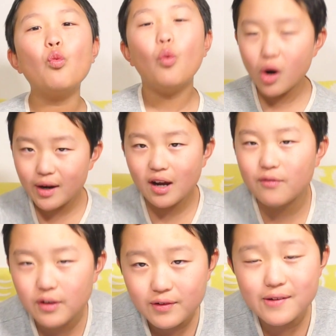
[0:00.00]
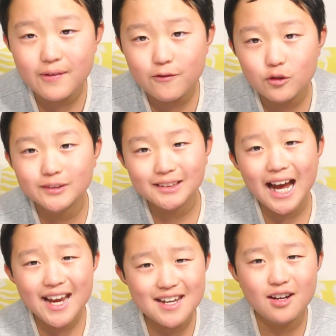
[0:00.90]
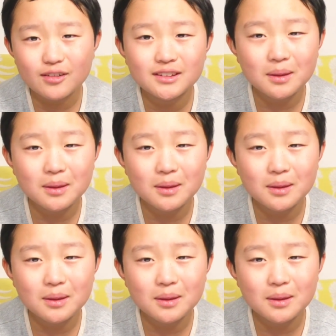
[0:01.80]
one of your favorite foods? I know,